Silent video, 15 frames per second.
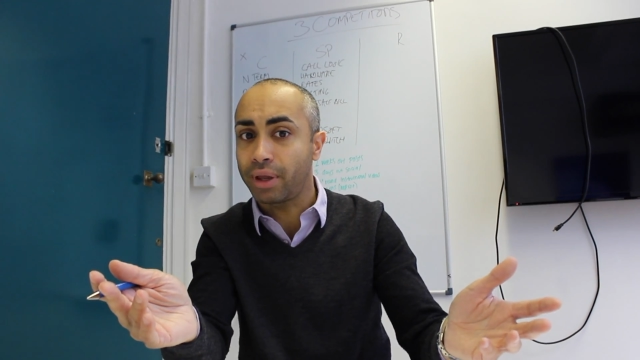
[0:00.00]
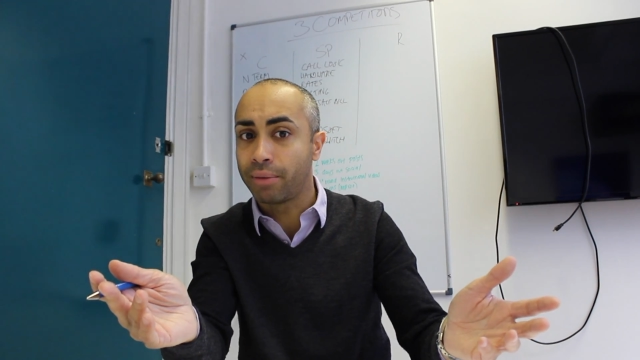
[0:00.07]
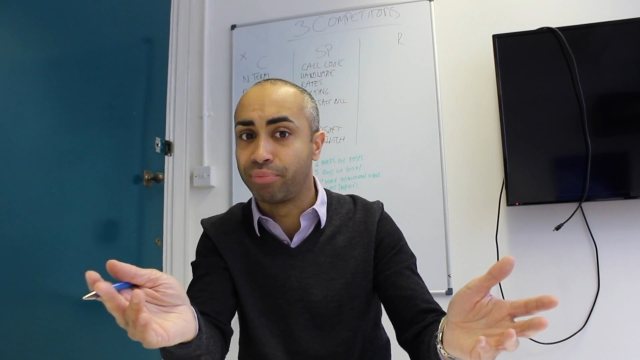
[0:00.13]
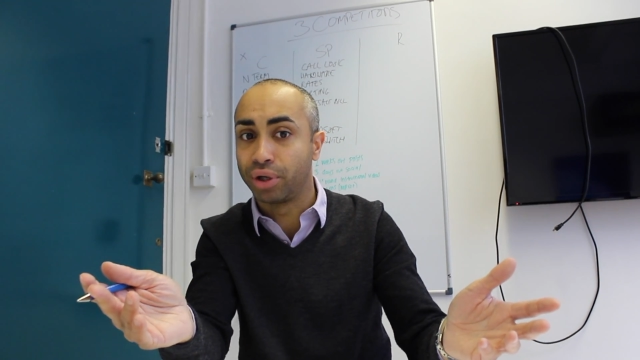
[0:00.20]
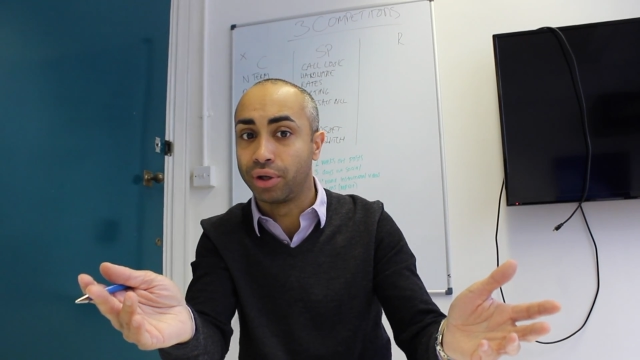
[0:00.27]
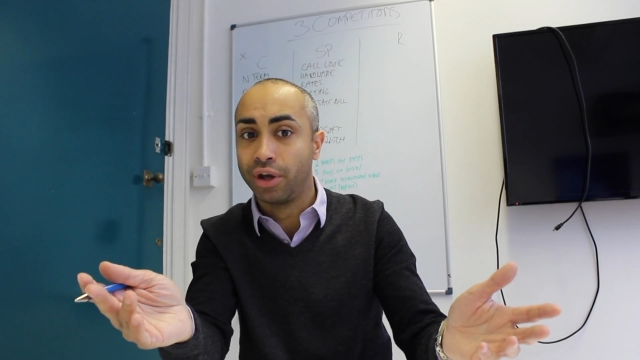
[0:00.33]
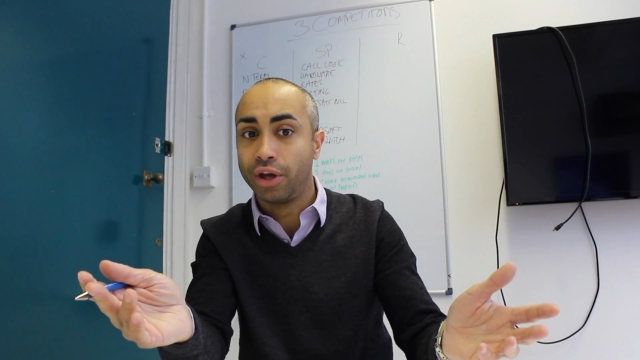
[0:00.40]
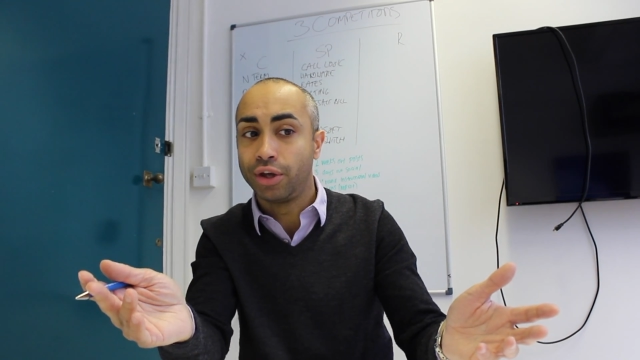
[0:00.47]

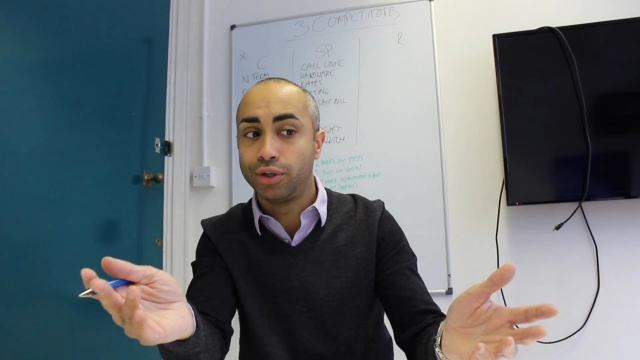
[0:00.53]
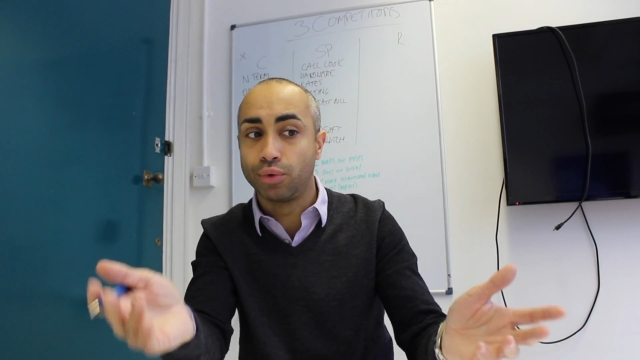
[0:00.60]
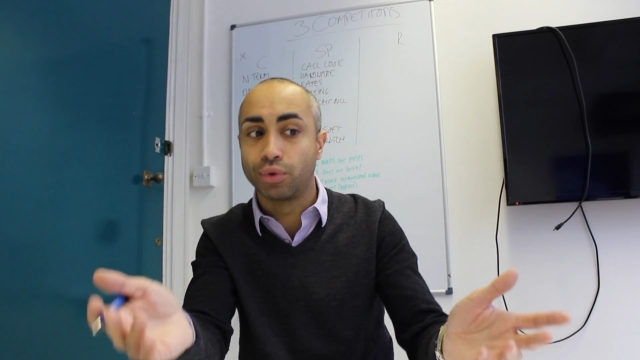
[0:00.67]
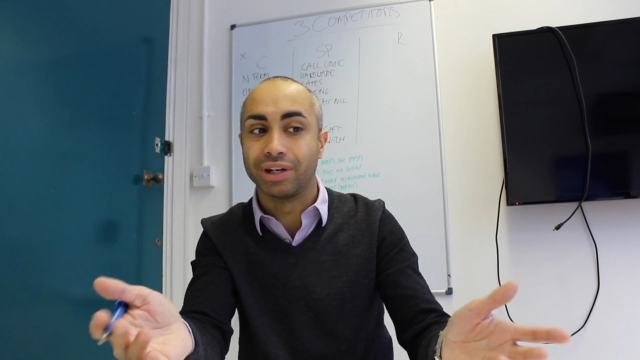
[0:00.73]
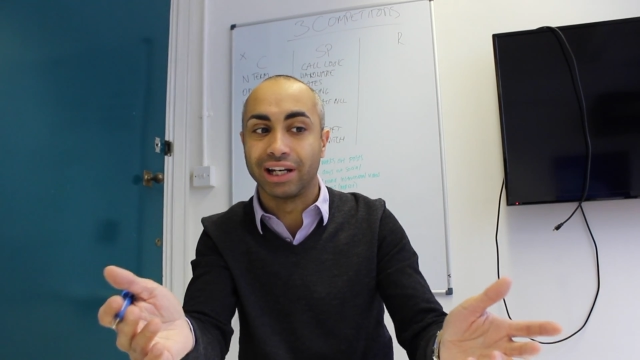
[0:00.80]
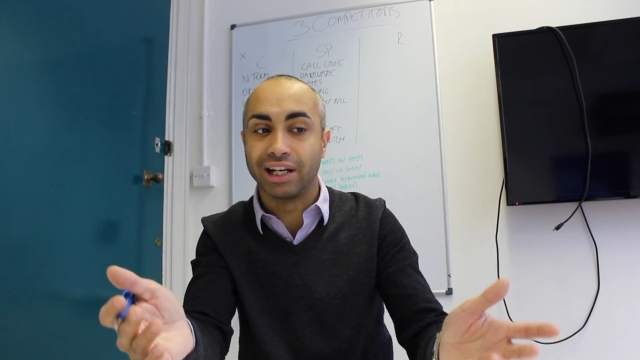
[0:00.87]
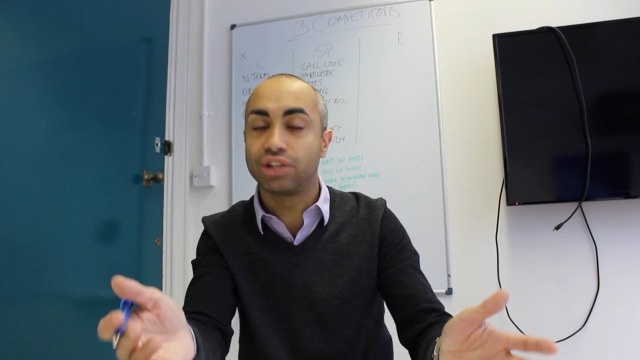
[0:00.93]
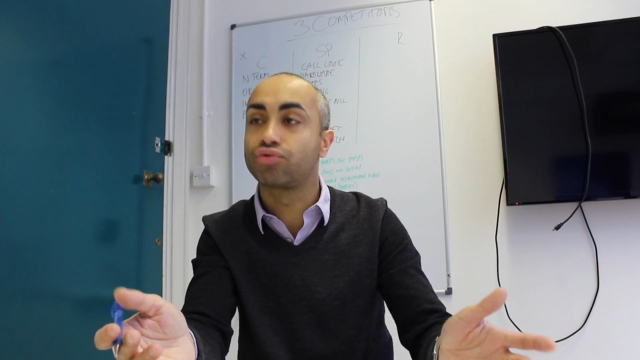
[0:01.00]
But you
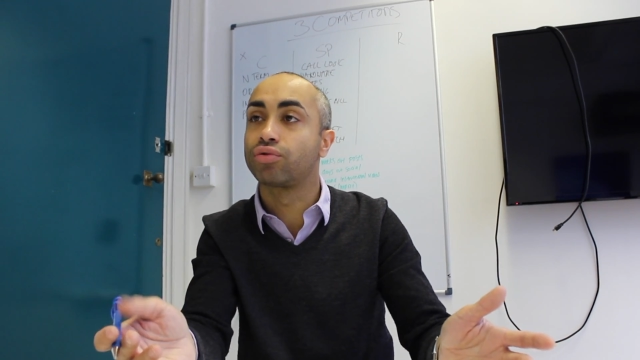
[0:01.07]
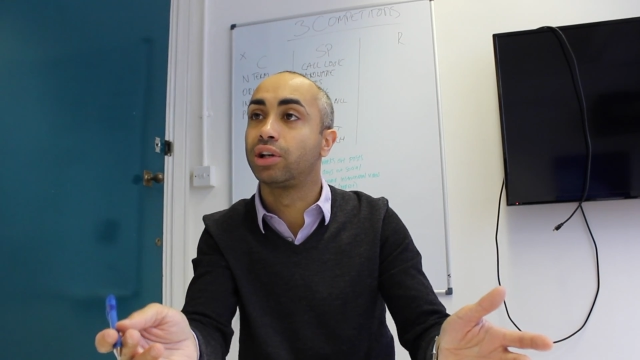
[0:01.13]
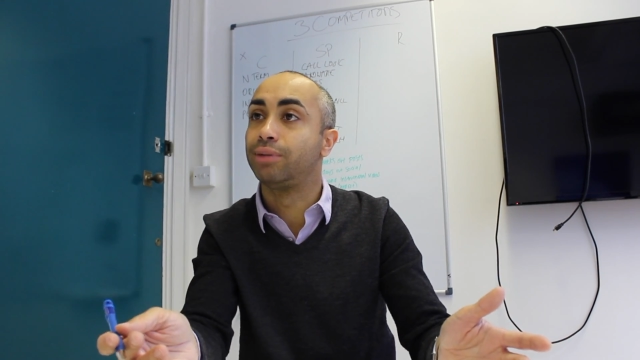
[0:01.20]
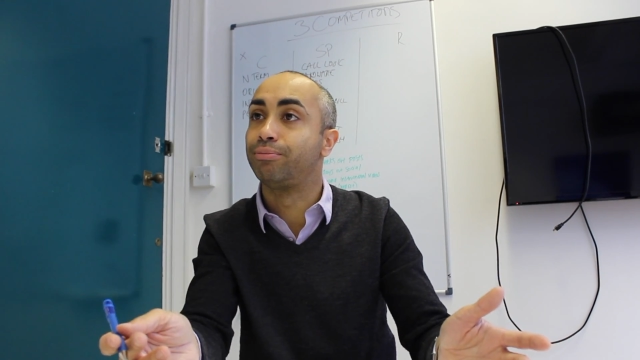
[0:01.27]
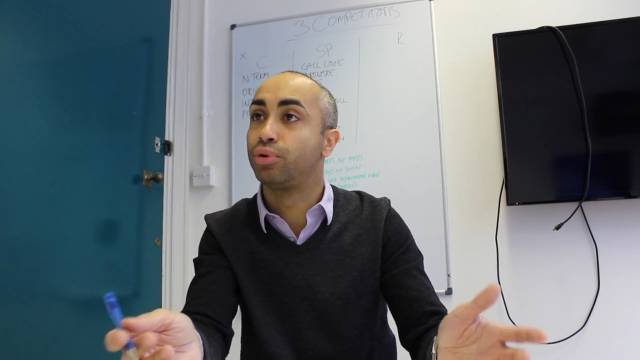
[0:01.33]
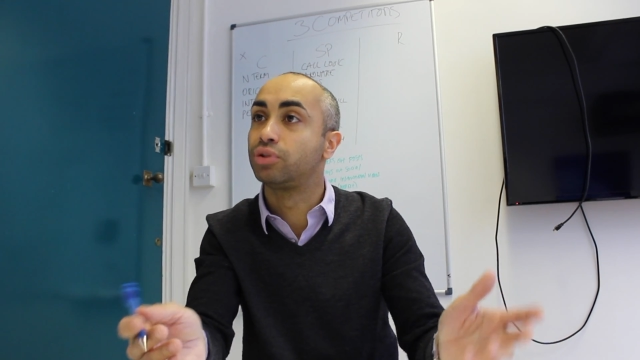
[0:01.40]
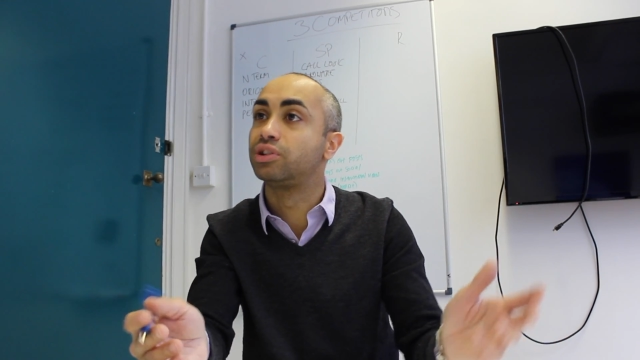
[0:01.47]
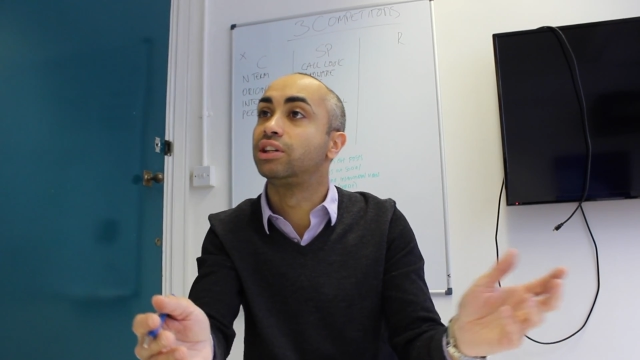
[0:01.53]
can literally
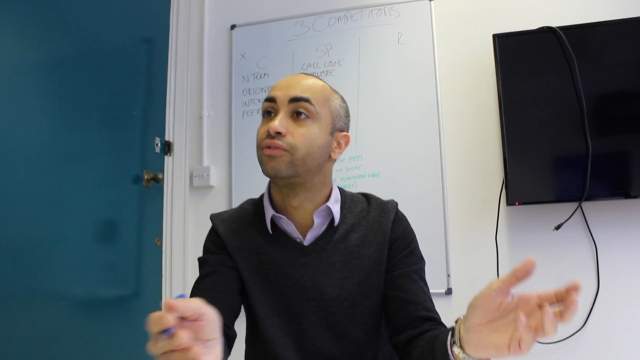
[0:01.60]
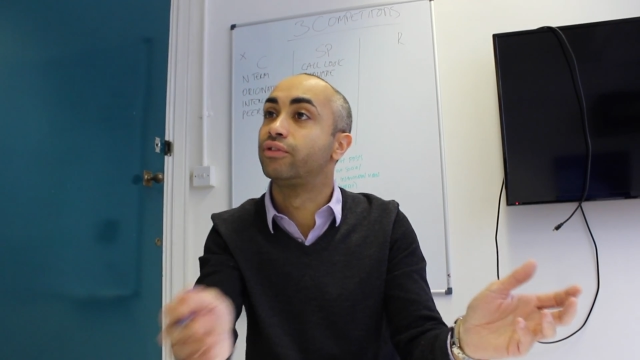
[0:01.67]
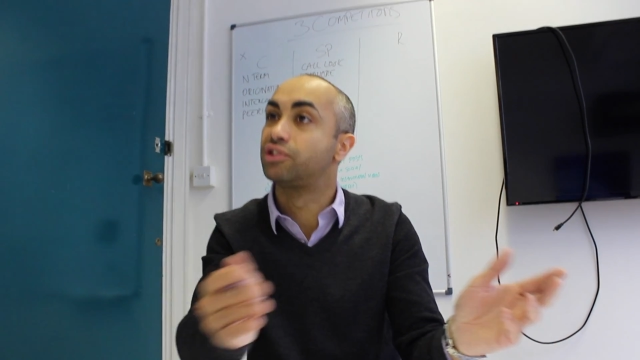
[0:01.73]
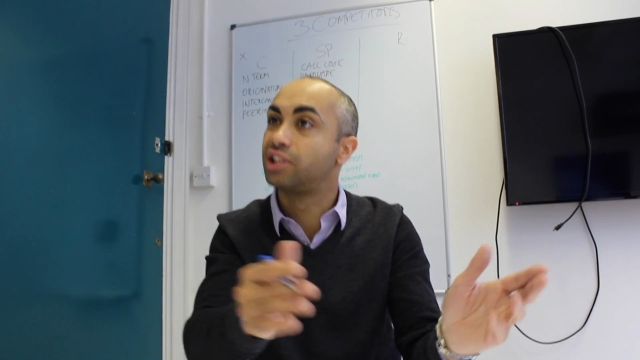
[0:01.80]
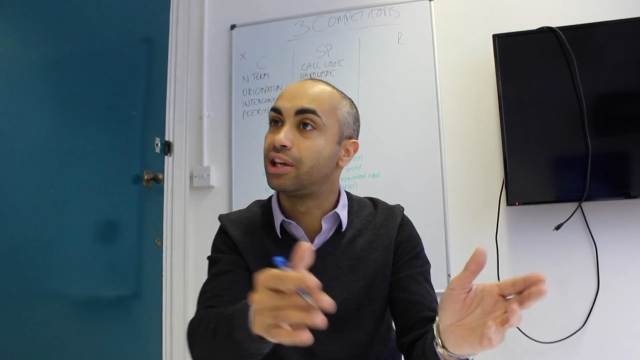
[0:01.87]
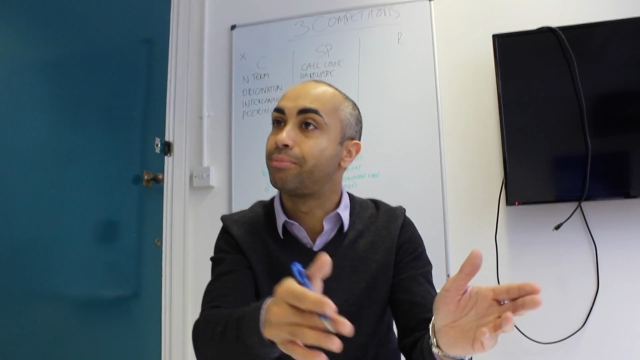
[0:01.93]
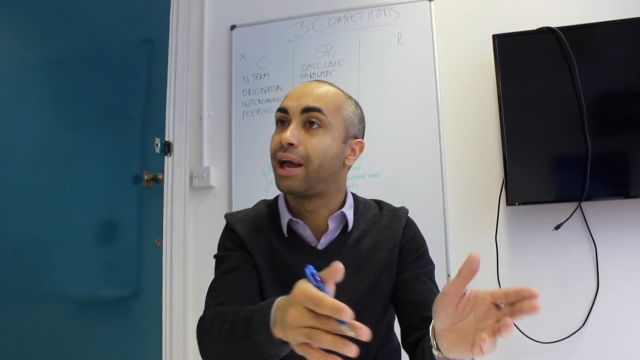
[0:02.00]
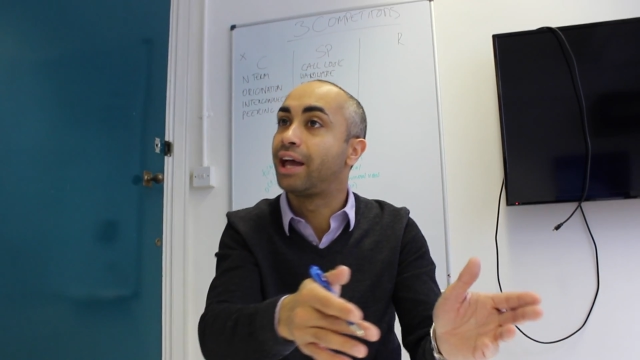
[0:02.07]
put in the
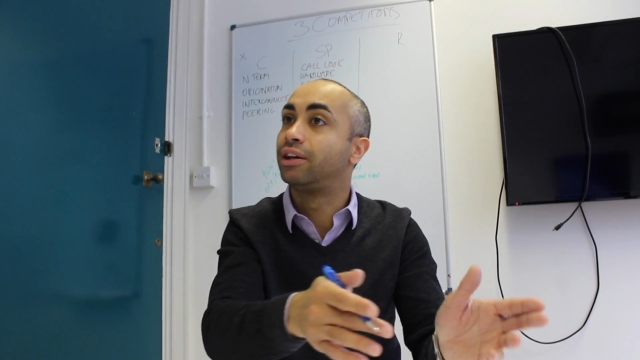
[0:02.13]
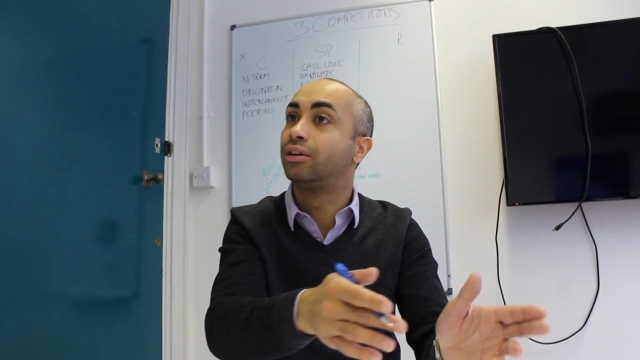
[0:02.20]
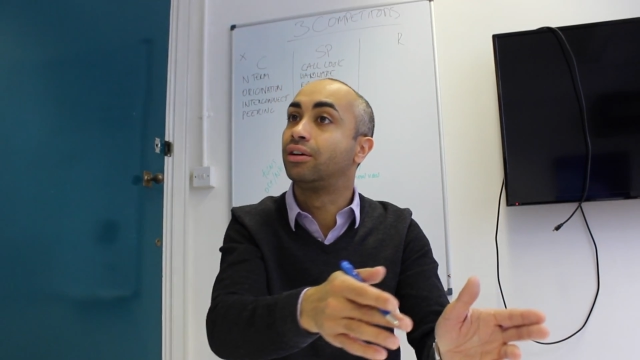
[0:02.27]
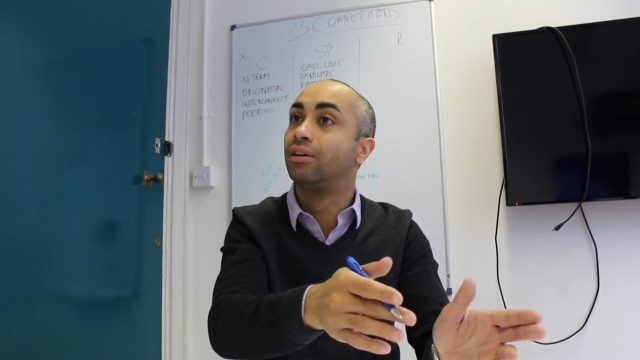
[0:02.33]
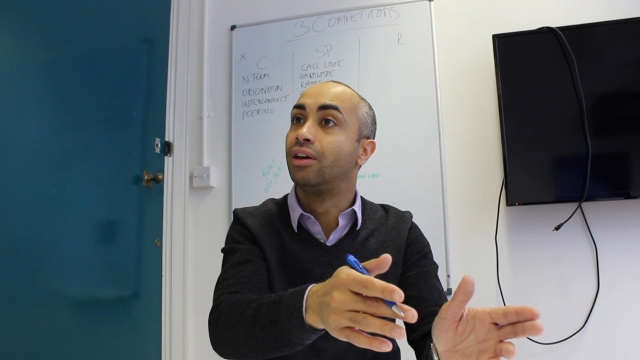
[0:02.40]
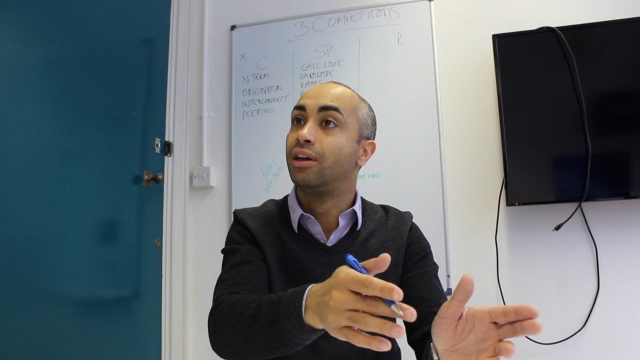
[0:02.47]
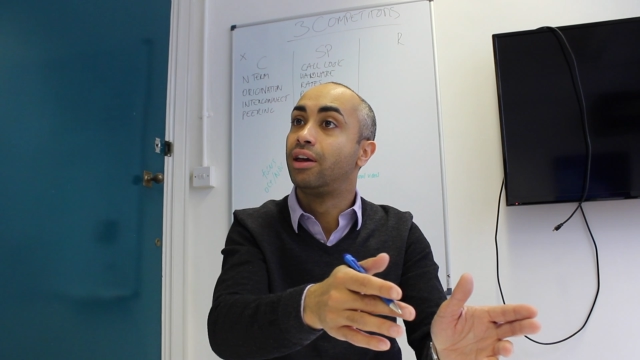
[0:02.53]
SIP header